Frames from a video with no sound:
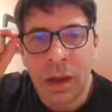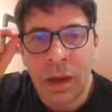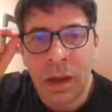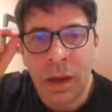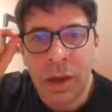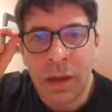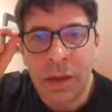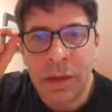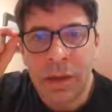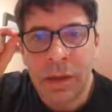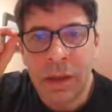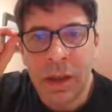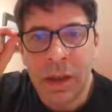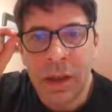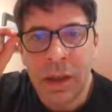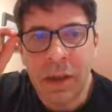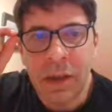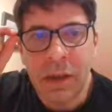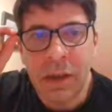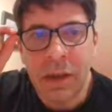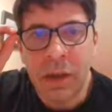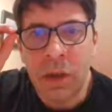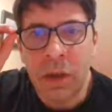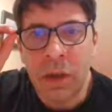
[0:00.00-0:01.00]
Certainly
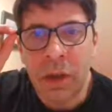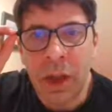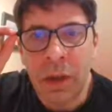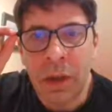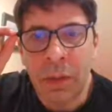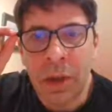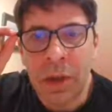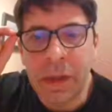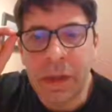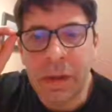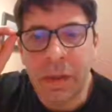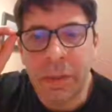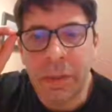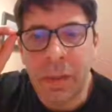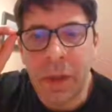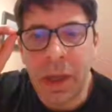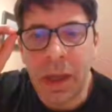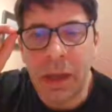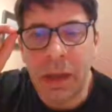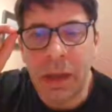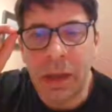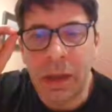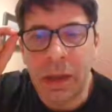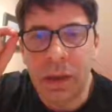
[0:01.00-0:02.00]
doesn't look that way to
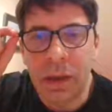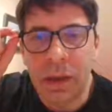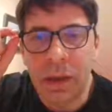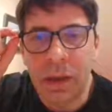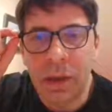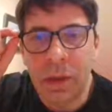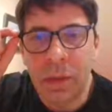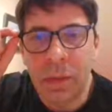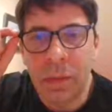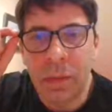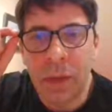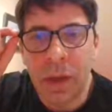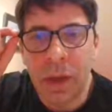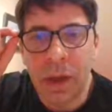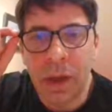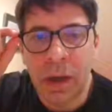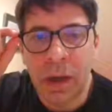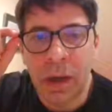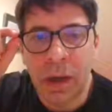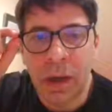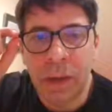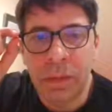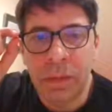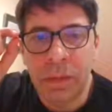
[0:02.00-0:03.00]
me. But
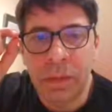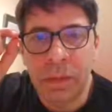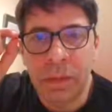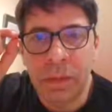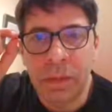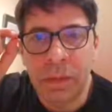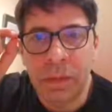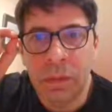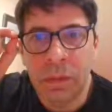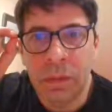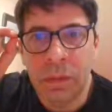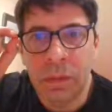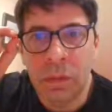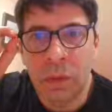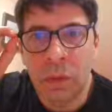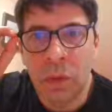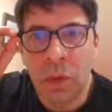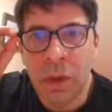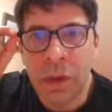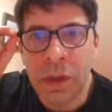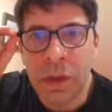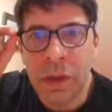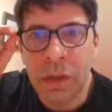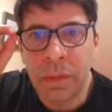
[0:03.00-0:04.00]

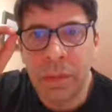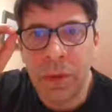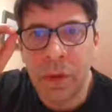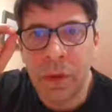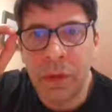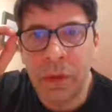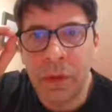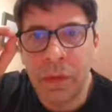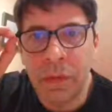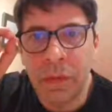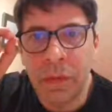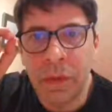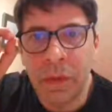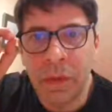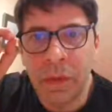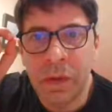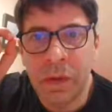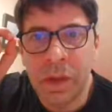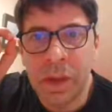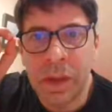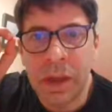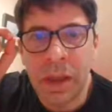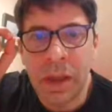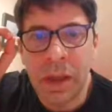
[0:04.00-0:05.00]
what's the move?
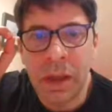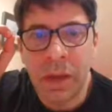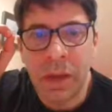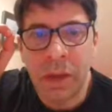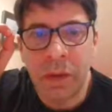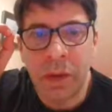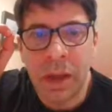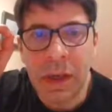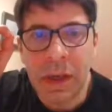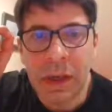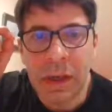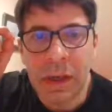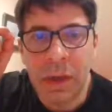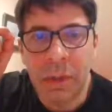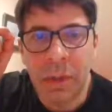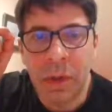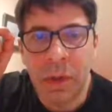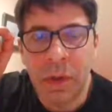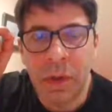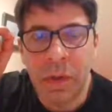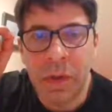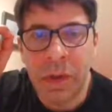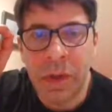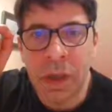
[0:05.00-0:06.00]
C3 is the
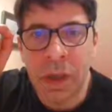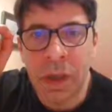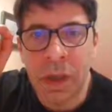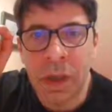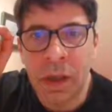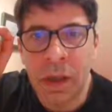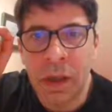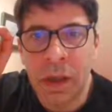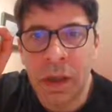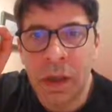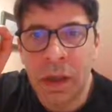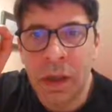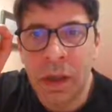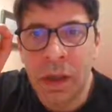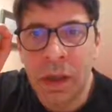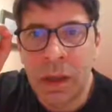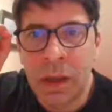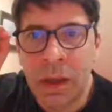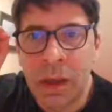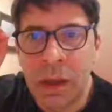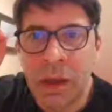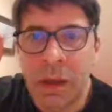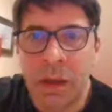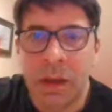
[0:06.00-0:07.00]
move, is it?
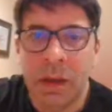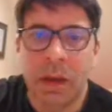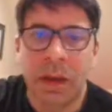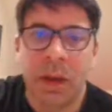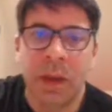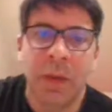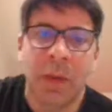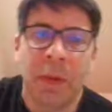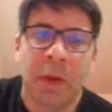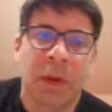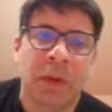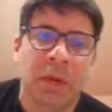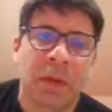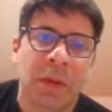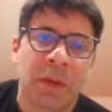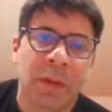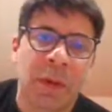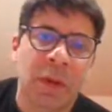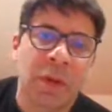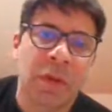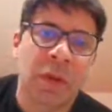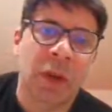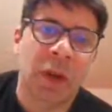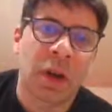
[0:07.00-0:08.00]
Come on, I
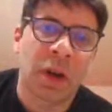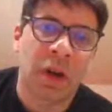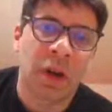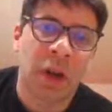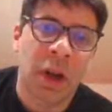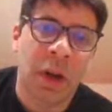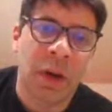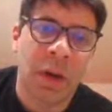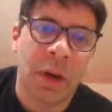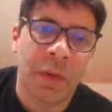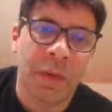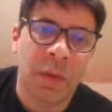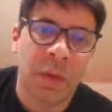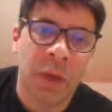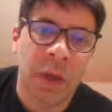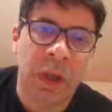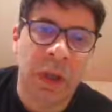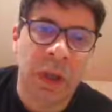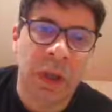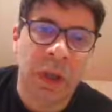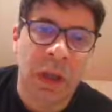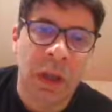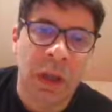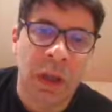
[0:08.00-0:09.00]
suppose we've got to know, haven't
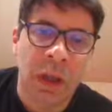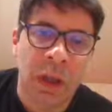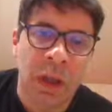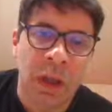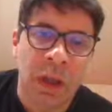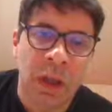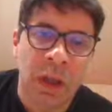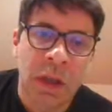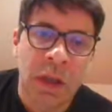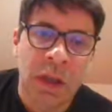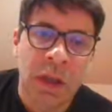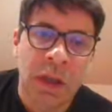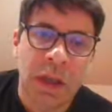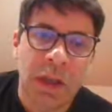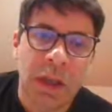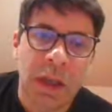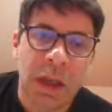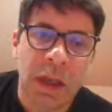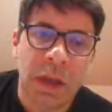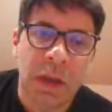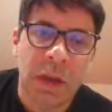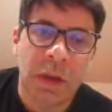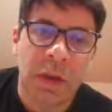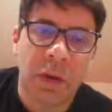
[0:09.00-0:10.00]
we?
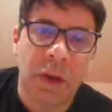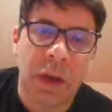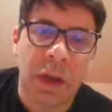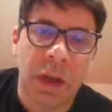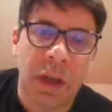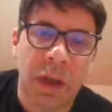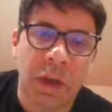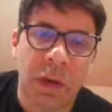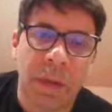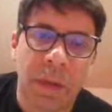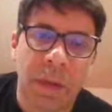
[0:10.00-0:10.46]
C3.